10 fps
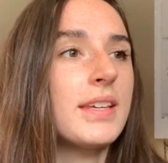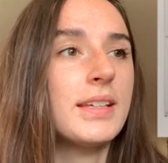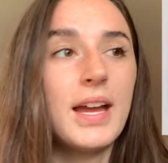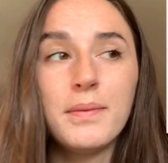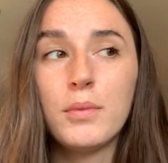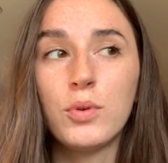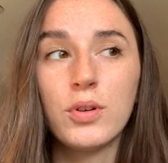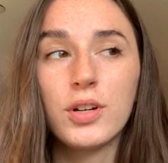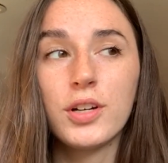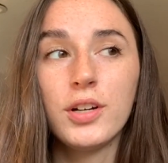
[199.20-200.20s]

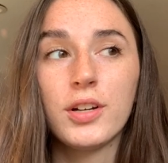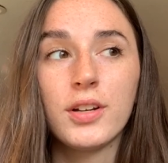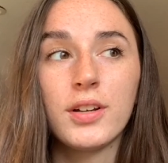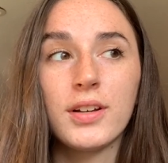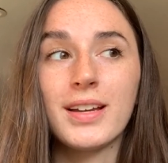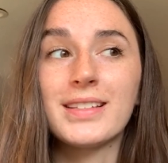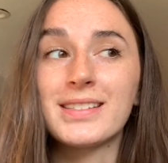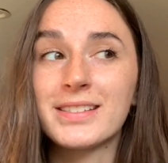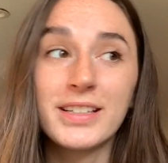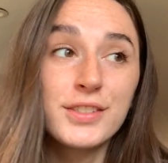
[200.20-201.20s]
Kenmore. It's
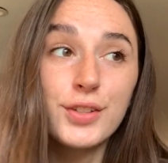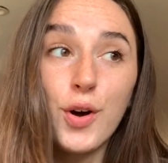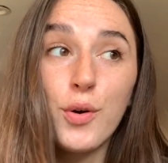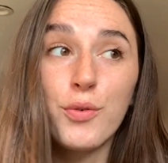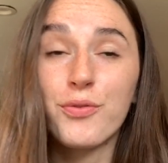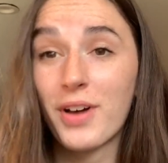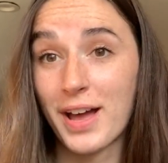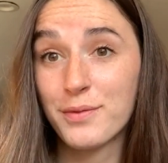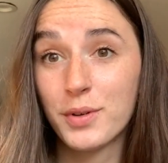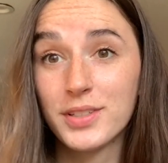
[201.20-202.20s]

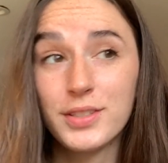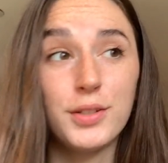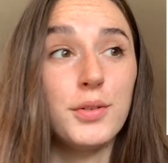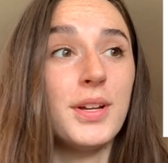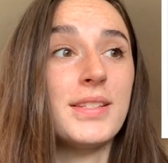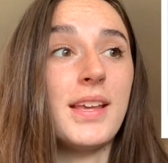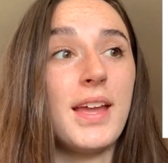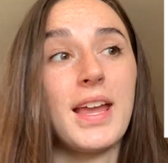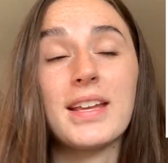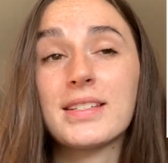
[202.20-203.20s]
60512. It's an
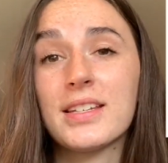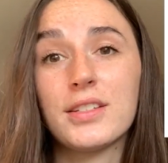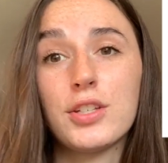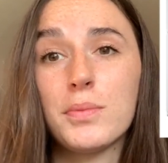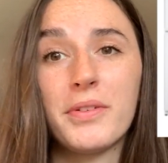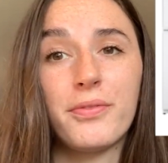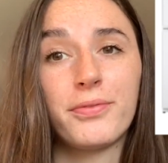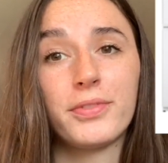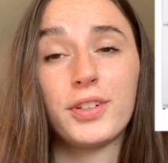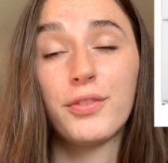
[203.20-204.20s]
18 cubic
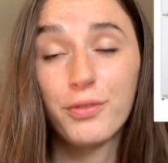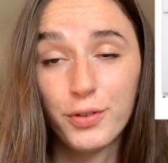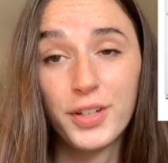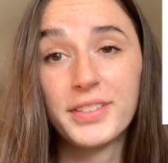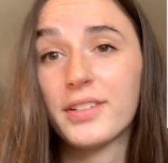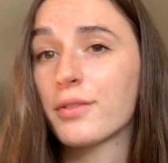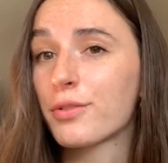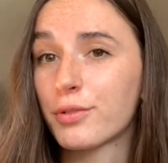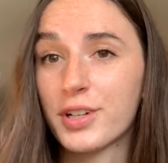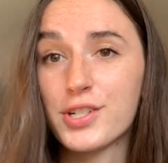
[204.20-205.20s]
foot
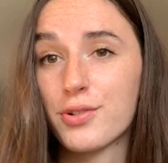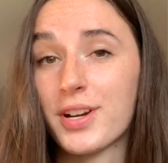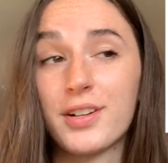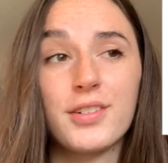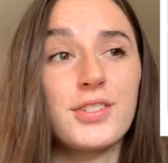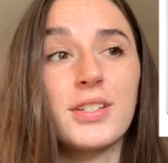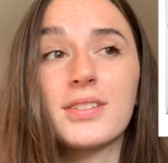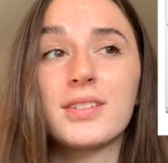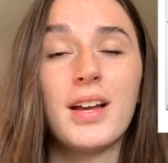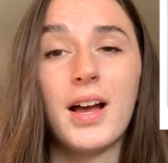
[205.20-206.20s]
refrigerator,
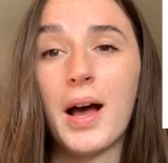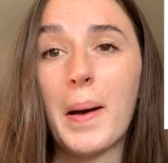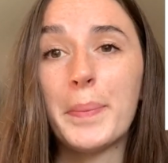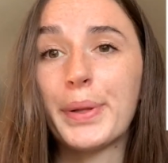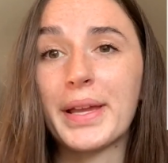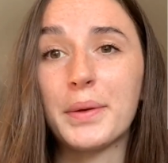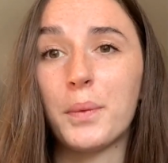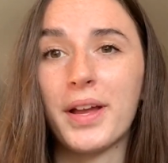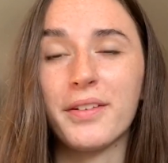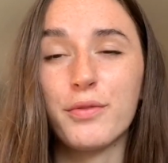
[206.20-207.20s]
just a plain
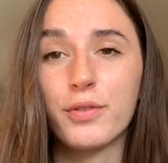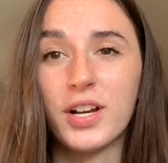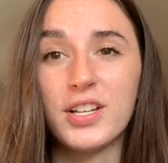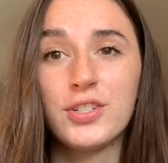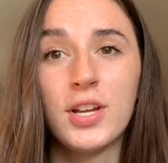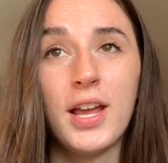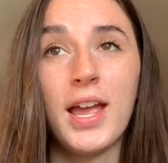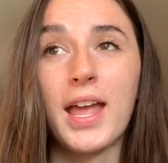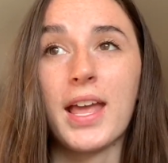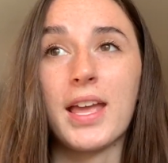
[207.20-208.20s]
white fridge.
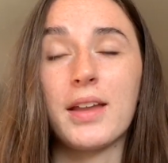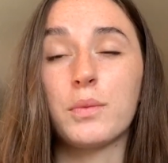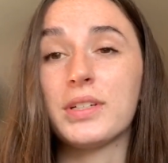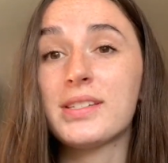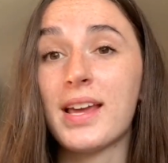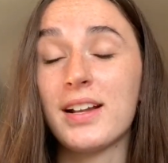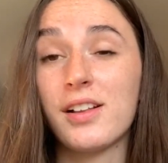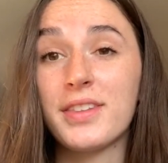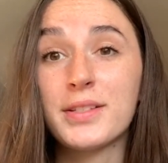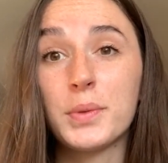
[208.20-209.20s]
And we decided
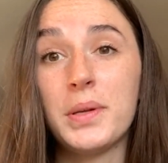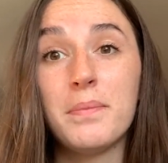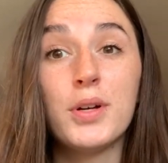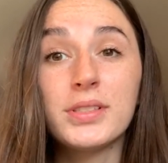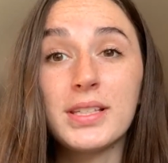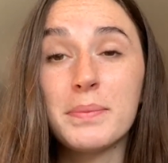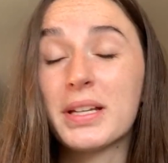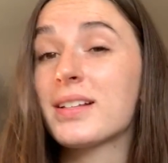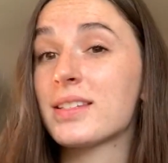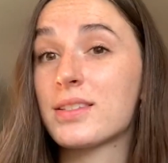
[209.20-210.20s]
on this one mostly
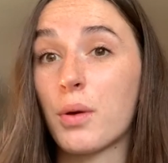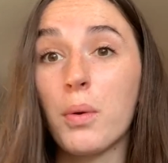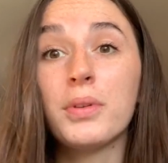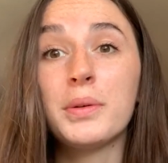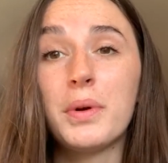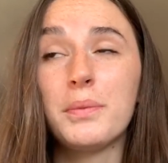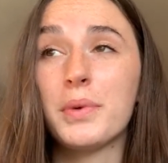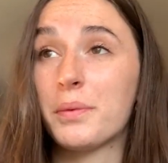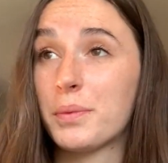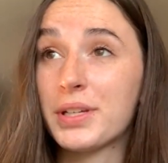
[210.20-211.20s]
because it's the only
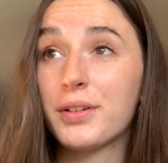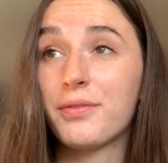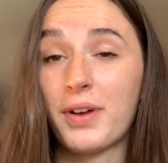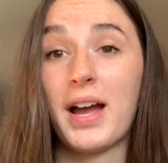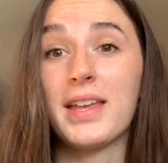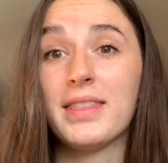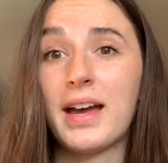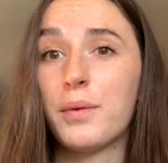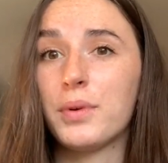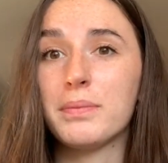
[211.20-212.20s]
one we could find
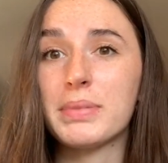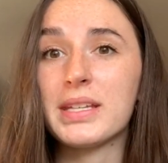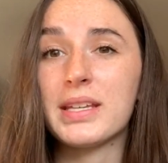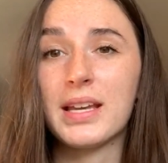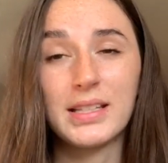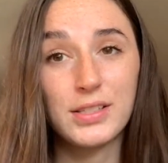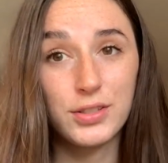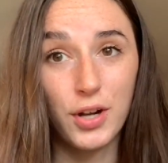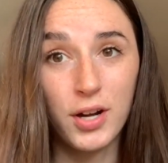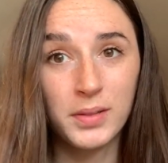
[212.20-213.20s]
that would be in
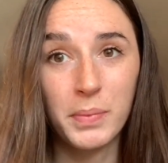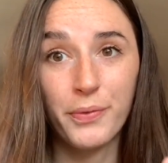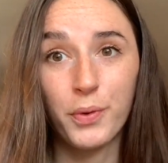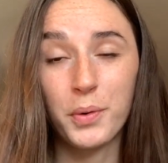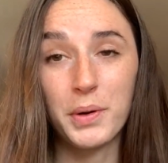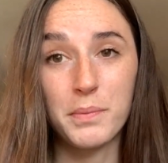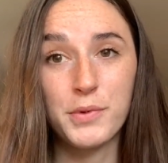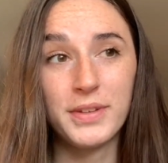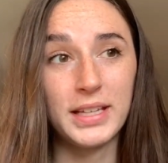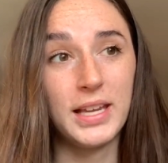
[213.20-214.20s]
stock before we were
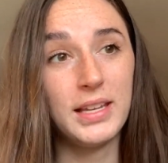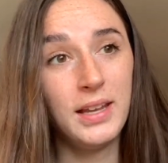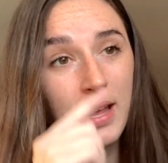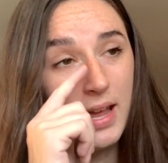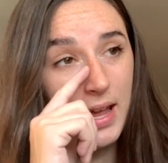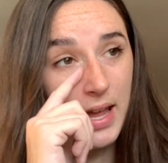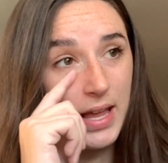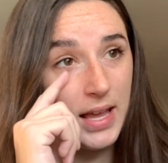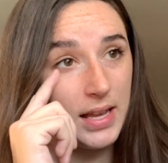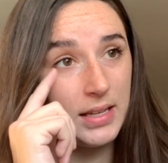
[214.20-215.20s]
moving in.
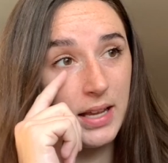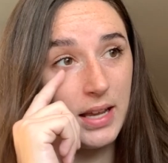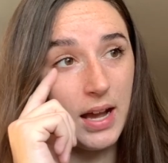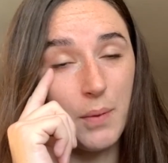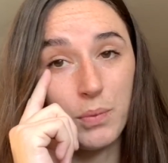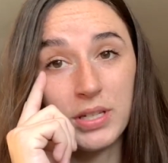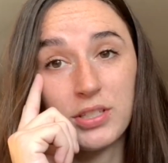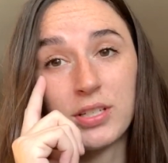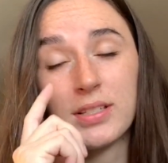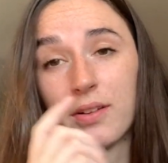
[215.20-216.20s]
And we
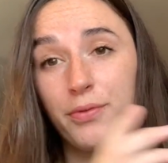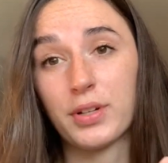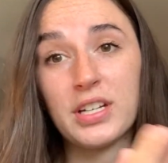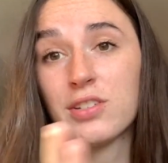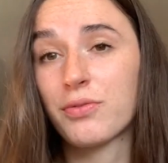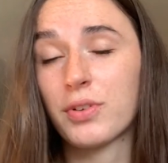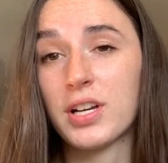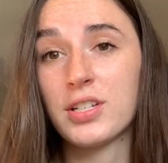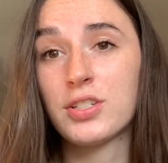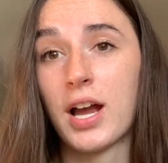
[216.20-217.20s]
just, for each
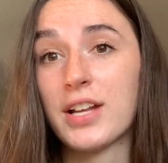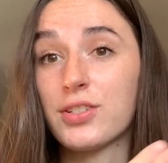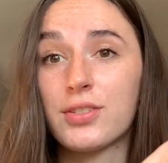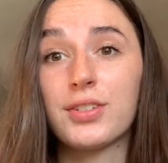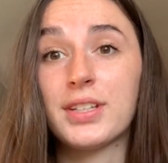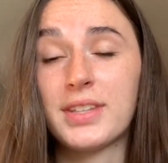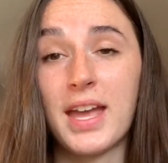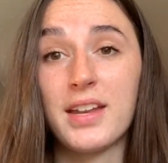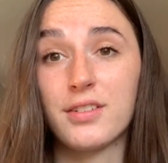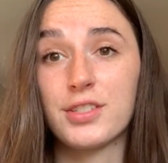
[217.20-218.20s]
fridge, I just looked at the
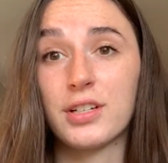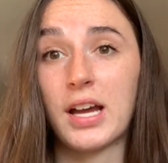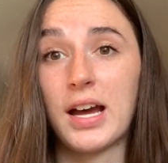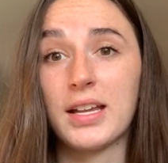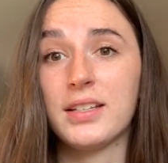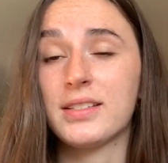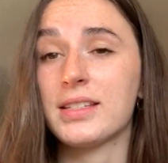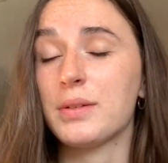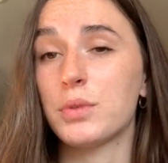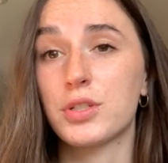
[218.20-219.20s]
energy guide to
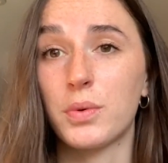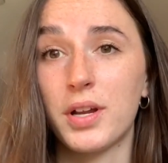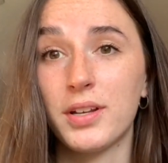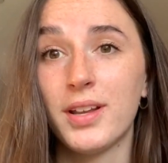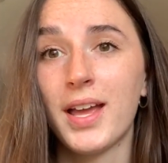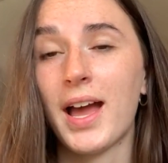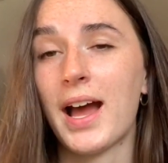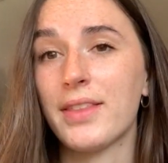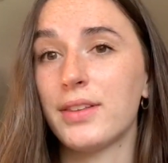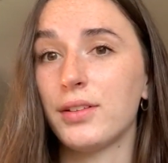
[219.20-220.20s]
see which one
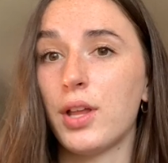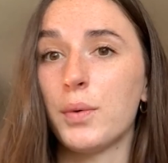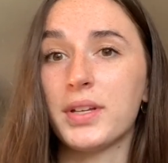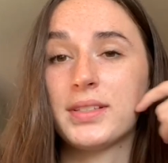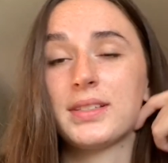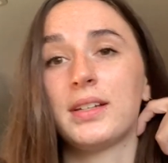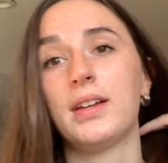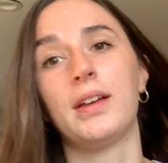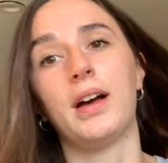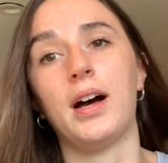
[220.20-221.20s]
had the lowest
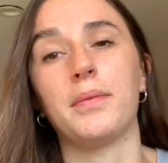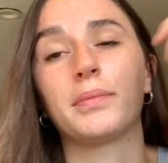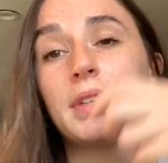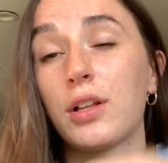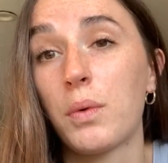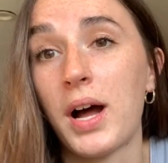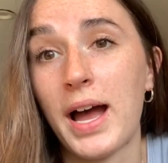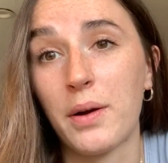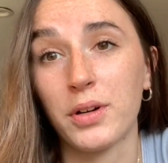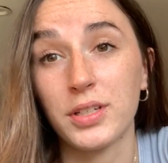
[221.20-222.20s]
kilowatt
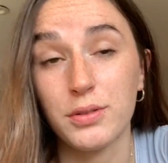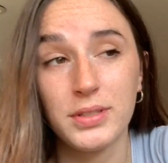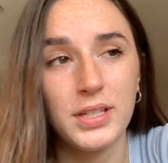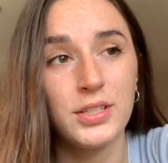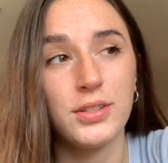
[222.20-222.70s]
hour usage.